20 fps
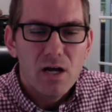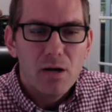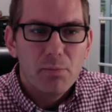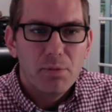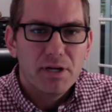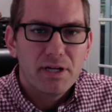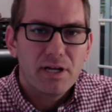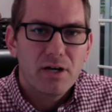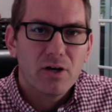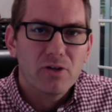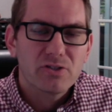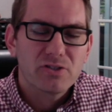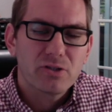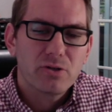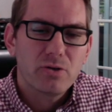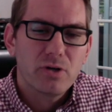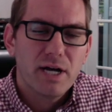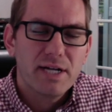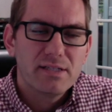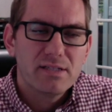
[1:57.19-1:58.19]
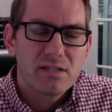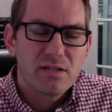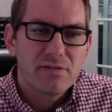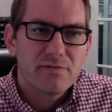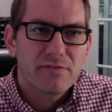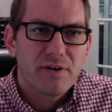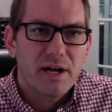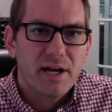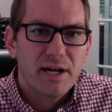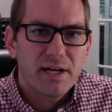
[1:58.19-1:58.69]
But he also
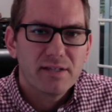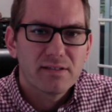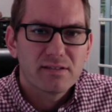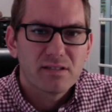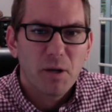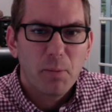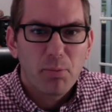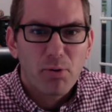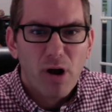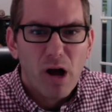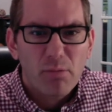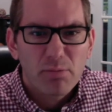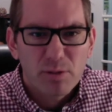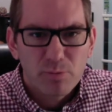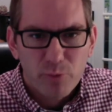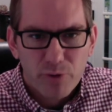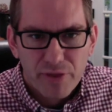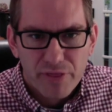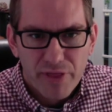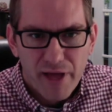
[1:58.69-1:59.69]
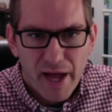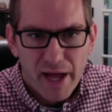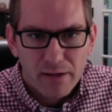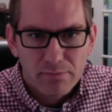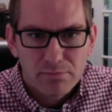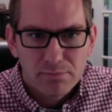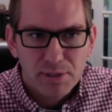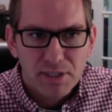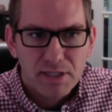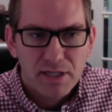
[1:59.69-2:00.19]
identifies a problem with that
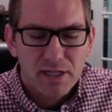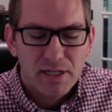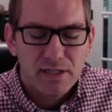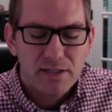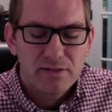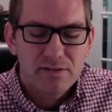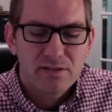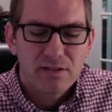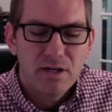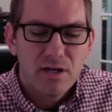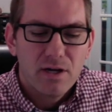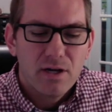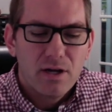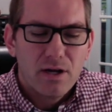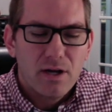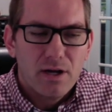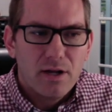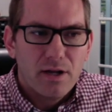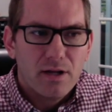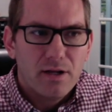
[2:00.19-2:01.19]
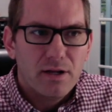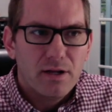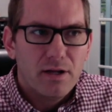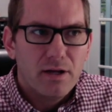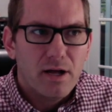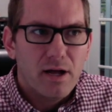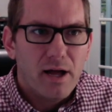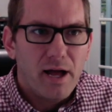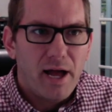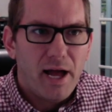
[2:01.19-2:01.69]
because
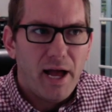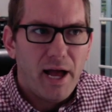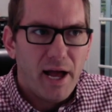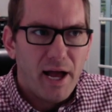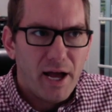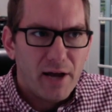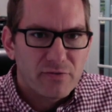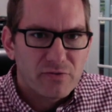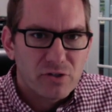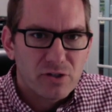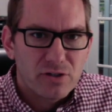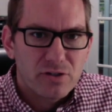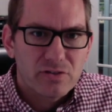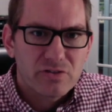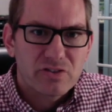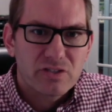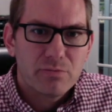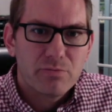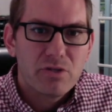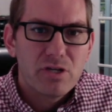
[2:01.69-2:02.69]
after some